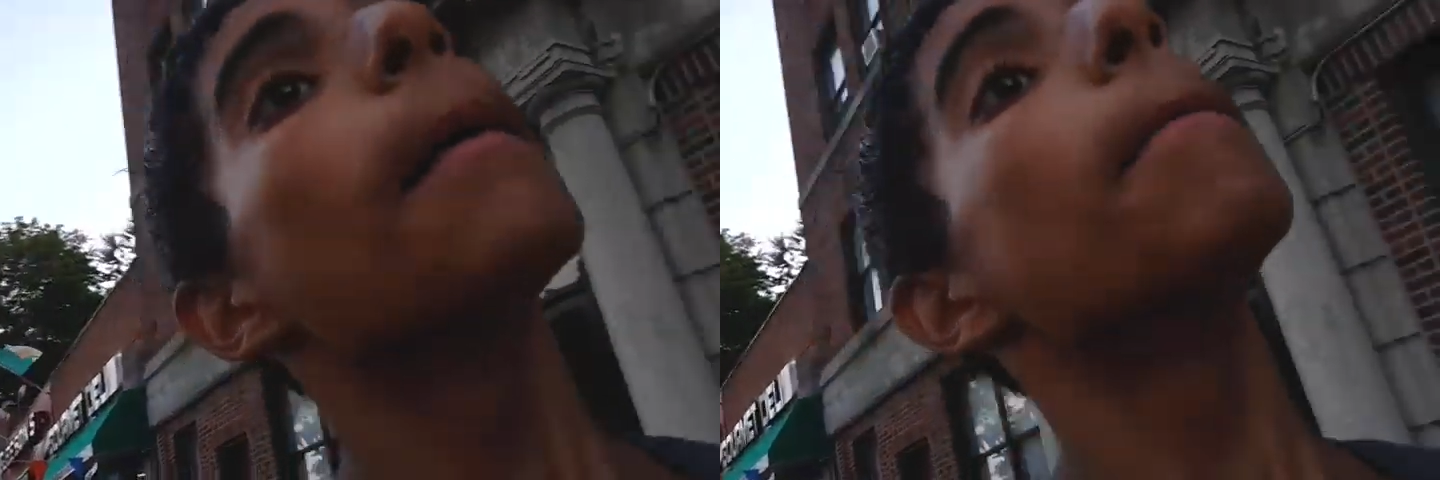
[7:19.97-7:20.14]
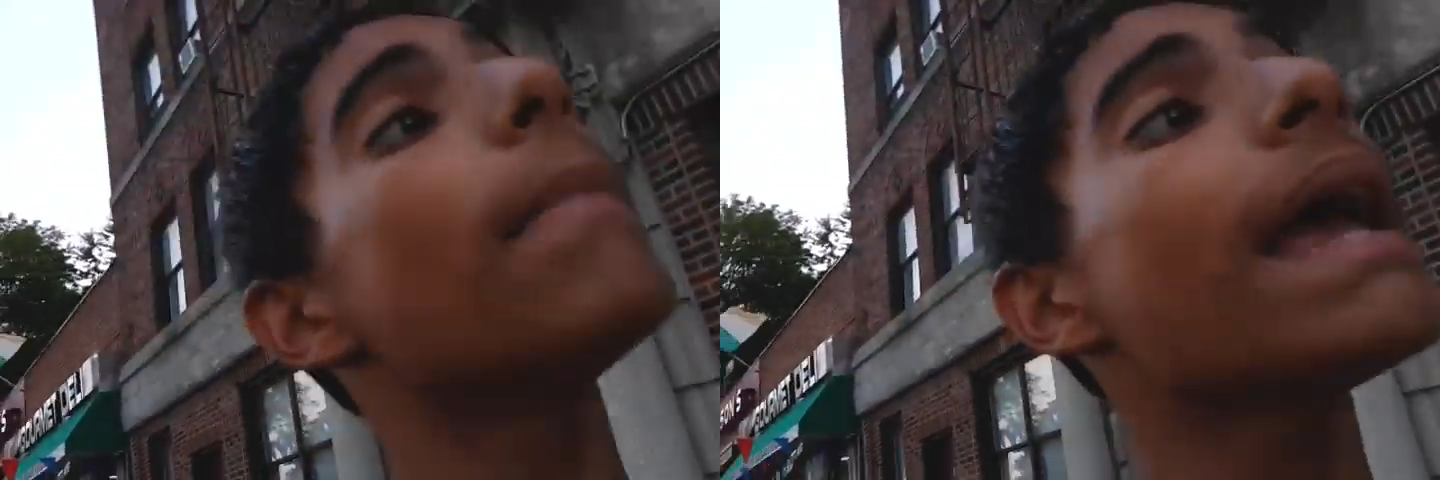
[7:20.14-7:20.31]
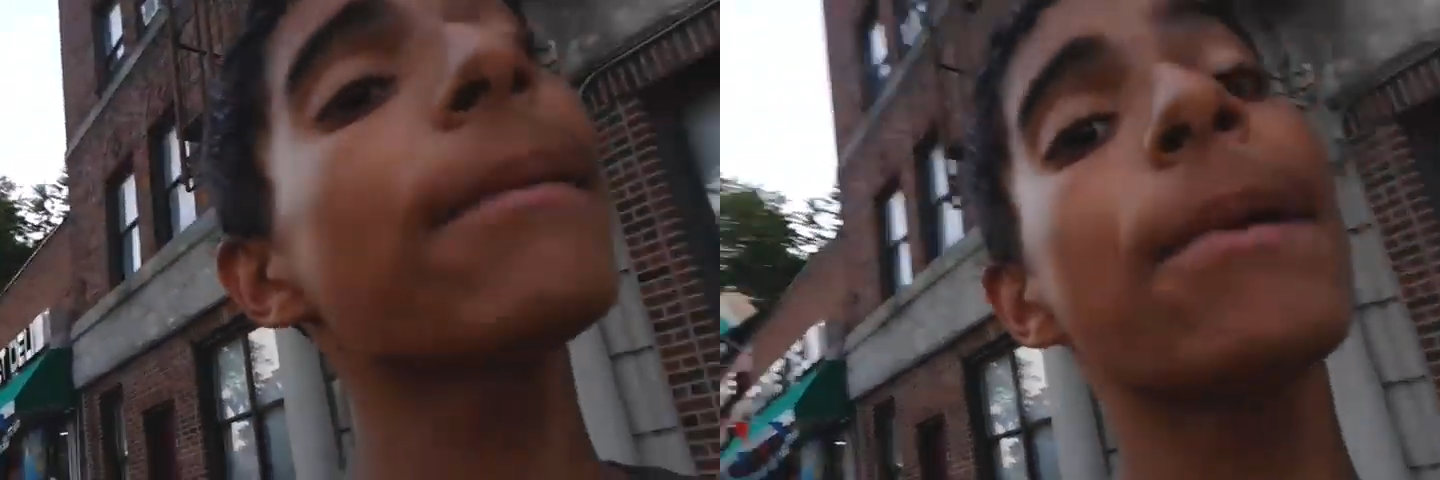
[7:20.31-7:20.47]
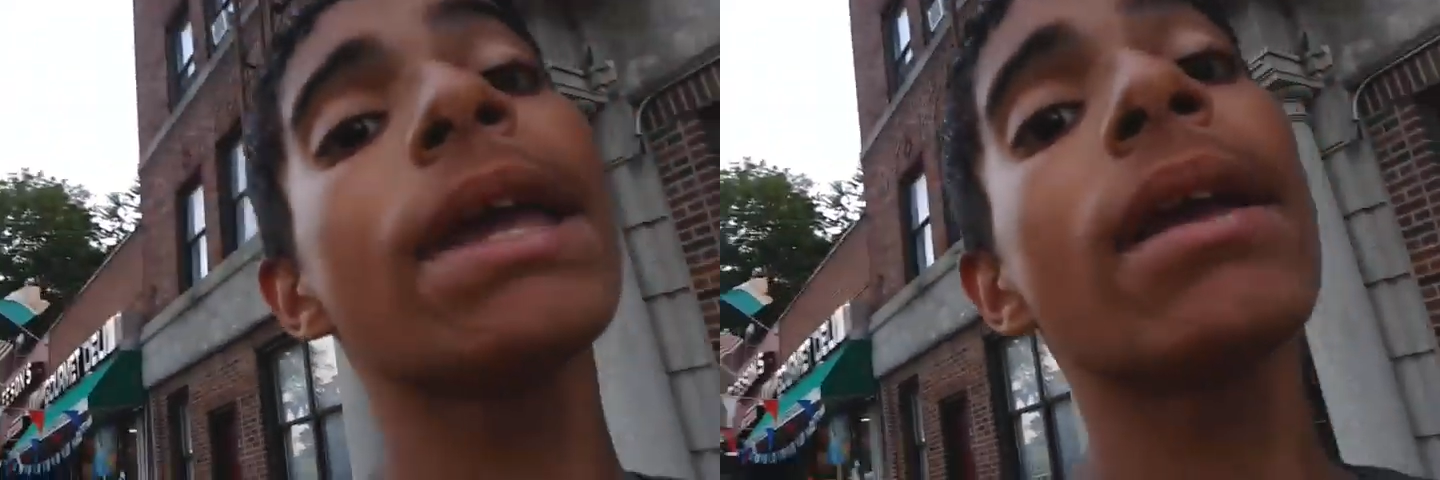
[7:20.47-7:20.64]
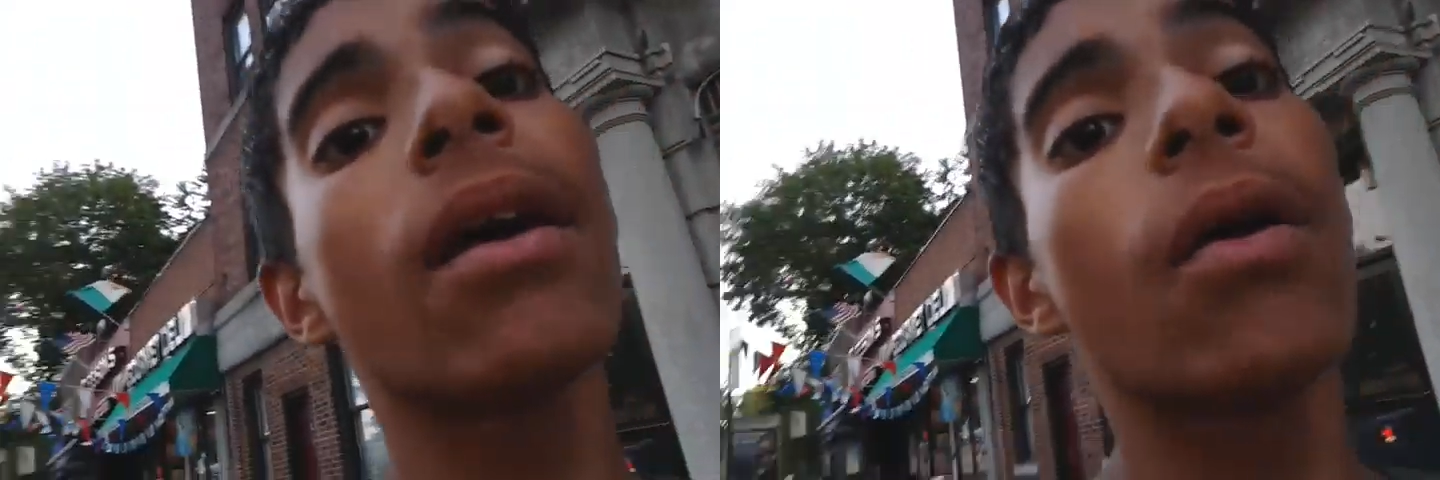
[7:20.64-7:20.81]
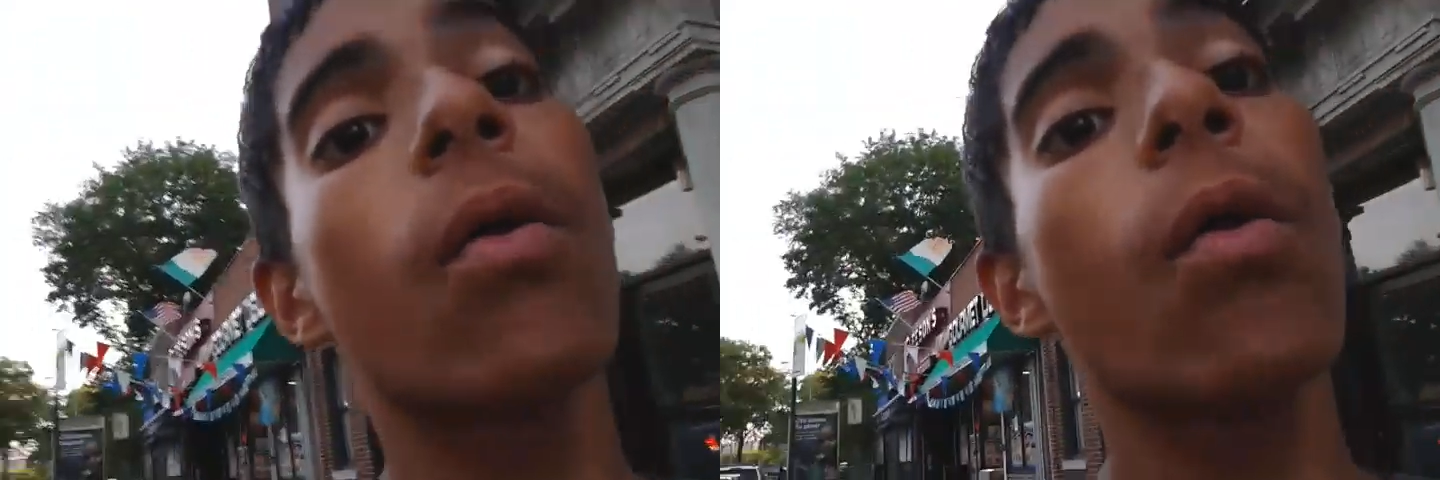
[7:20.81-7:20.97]
Maybe
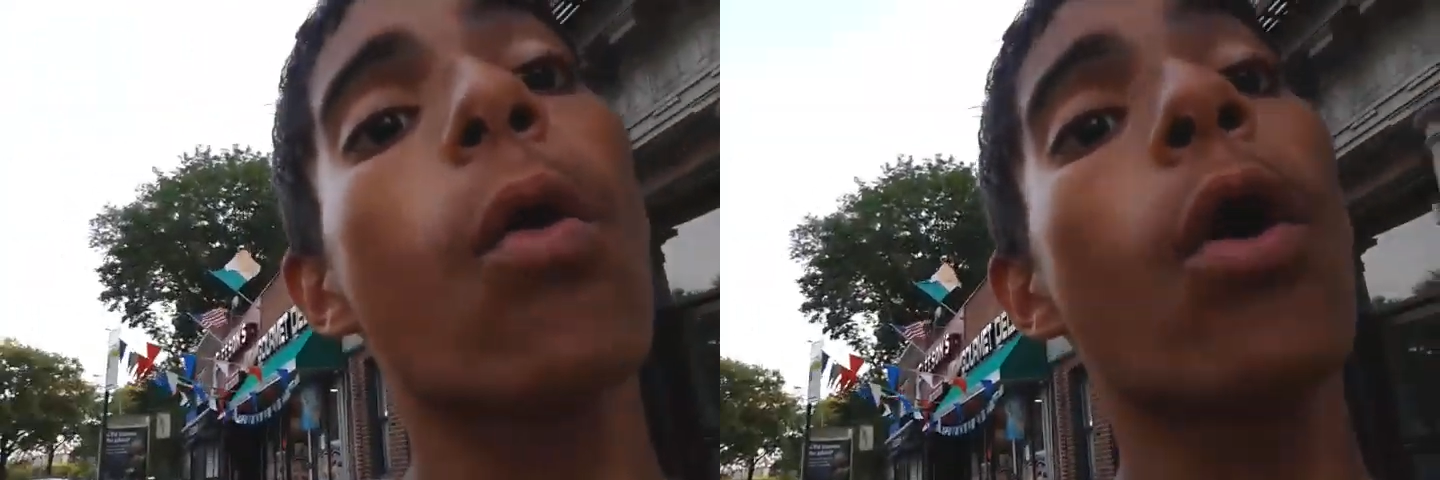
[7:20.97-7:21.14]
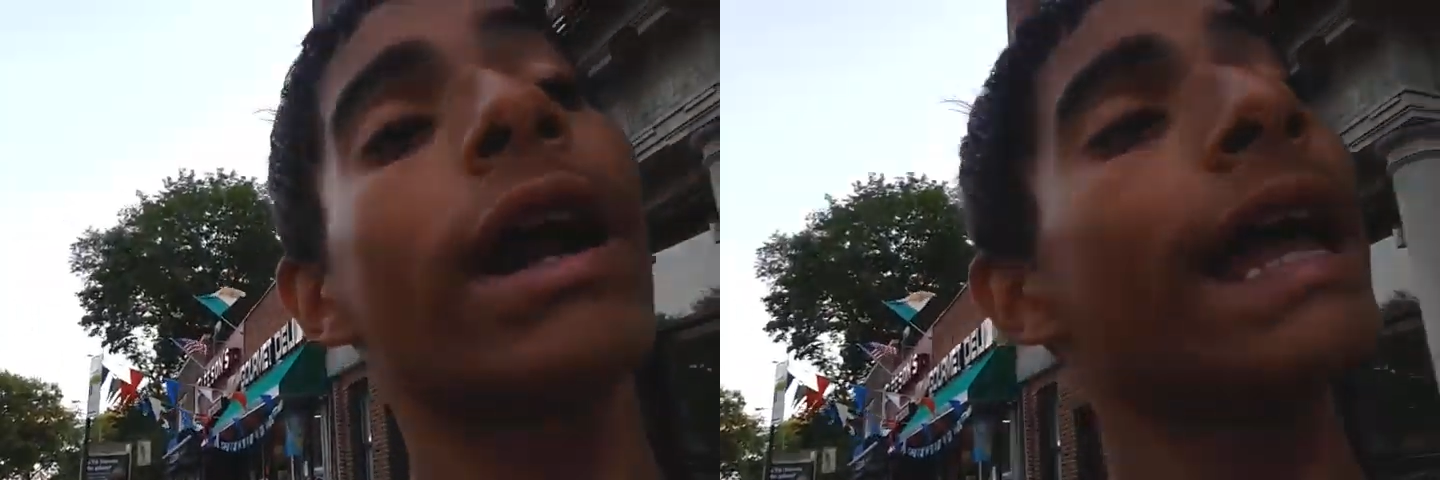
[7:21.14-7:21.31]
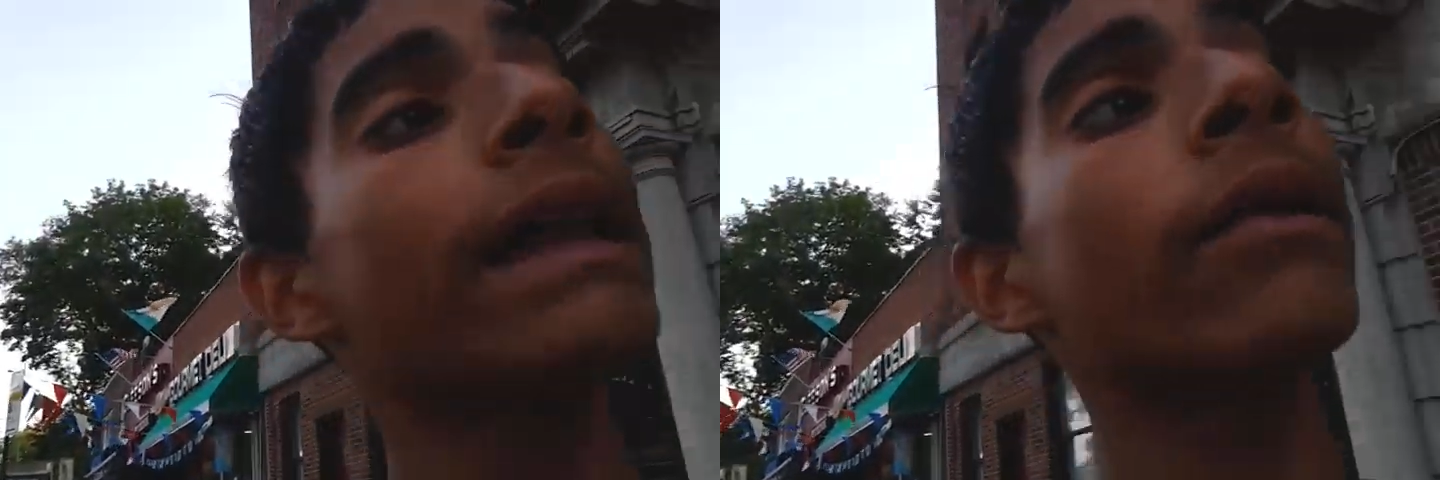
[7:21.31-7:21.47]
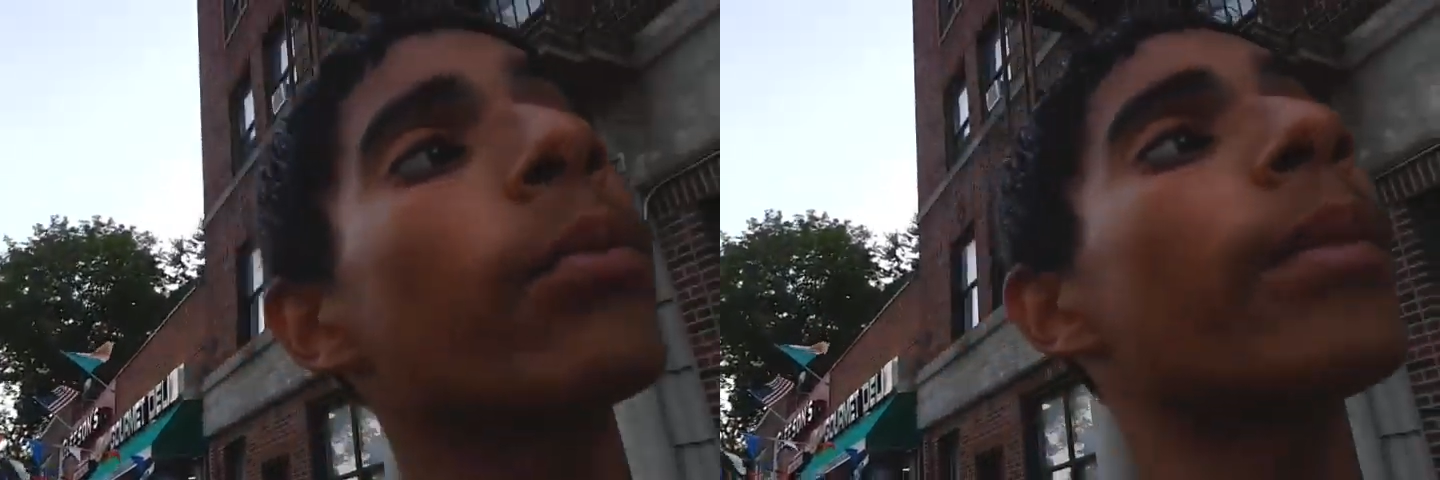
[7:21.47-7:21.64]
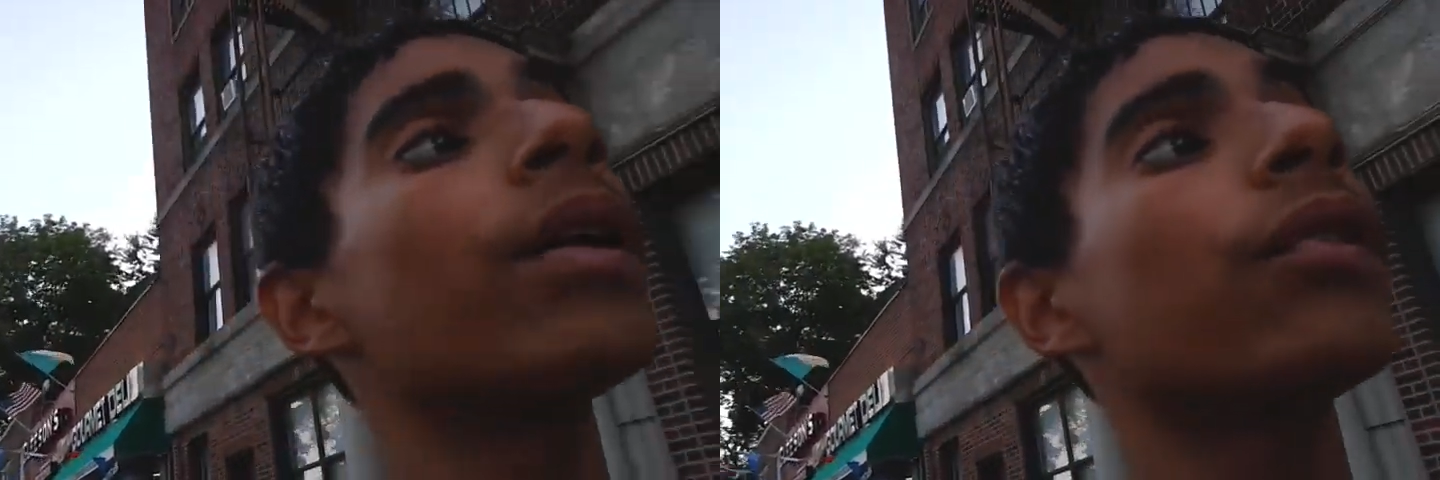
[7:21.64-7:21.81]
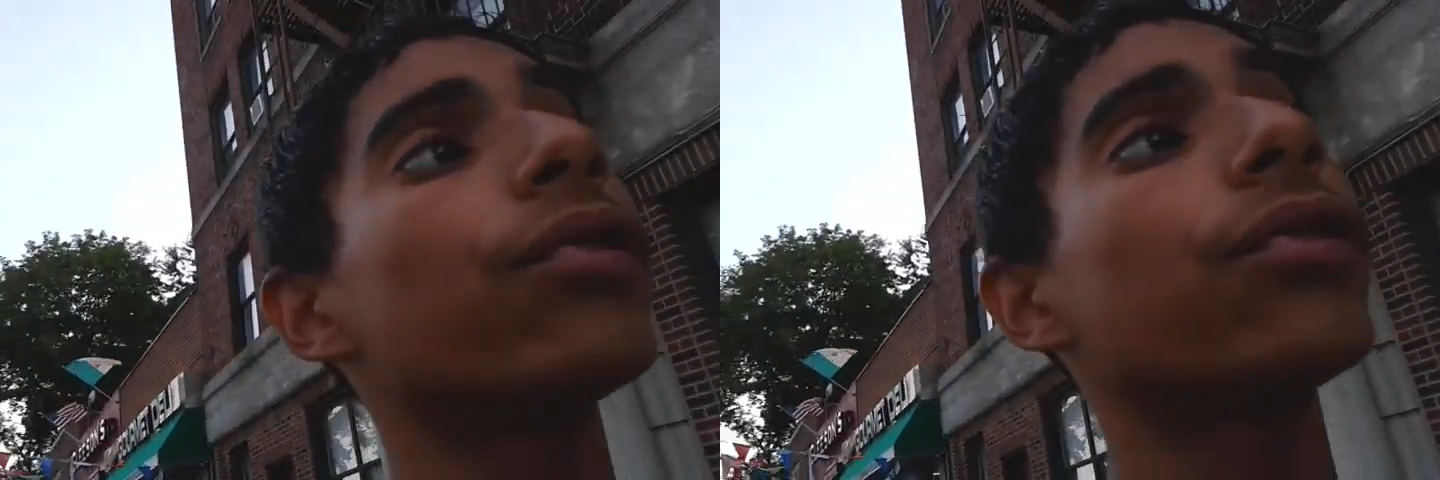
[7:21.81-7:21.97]
or hit or
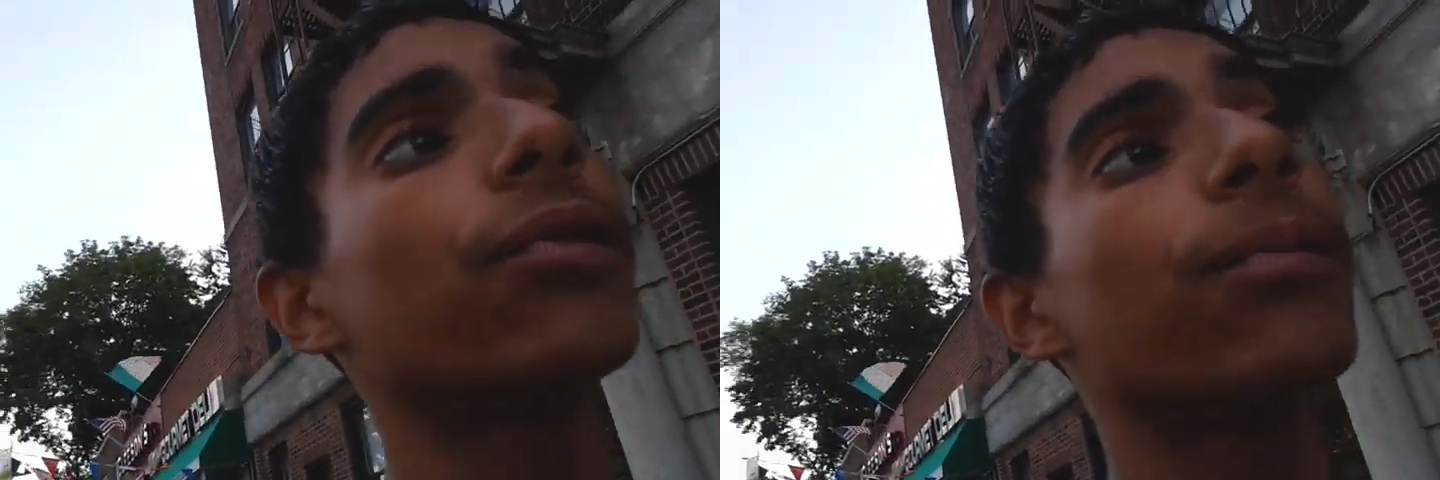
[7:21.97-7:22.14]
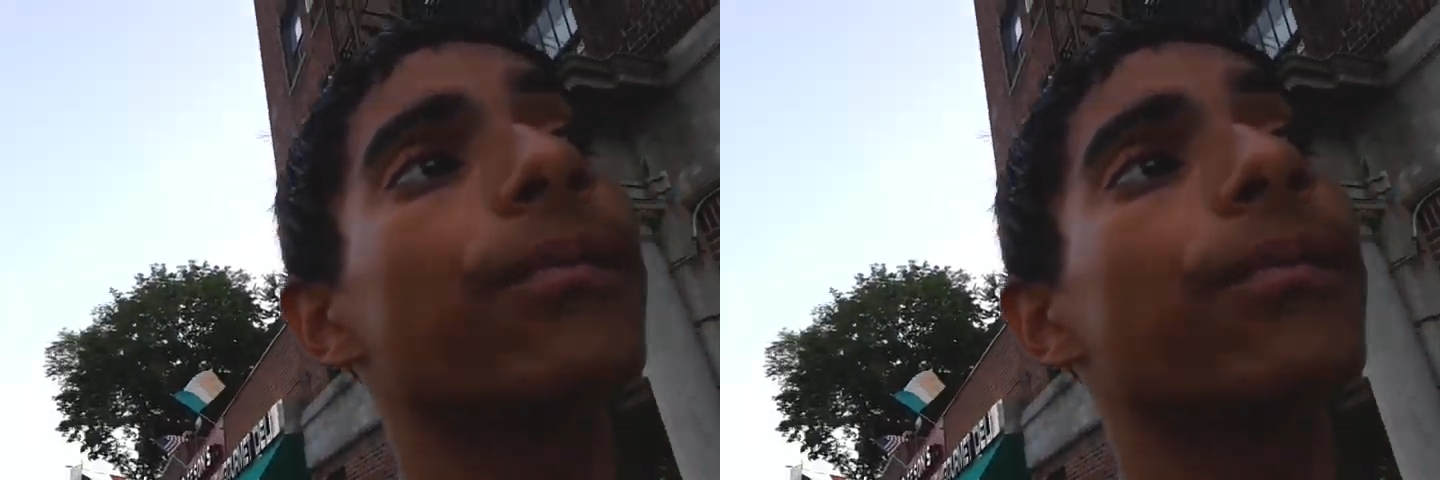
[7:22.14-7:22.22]
miss.